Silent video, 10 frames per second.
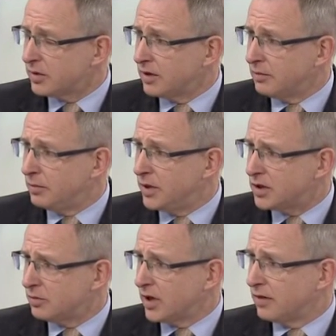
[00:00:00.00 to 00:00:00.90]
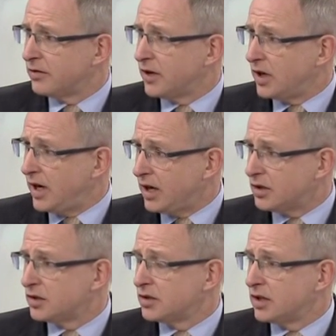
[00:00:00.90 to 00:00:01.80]
We have Fiona
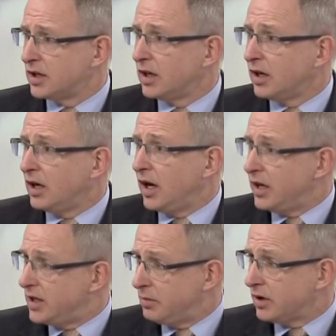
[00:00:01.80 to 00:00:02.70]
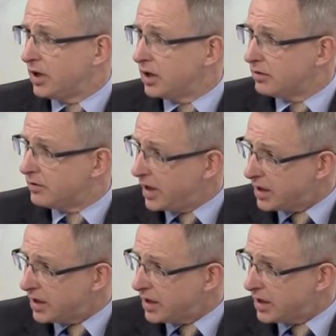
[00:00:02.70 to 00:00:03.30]
Nash as the Deputy Leader of the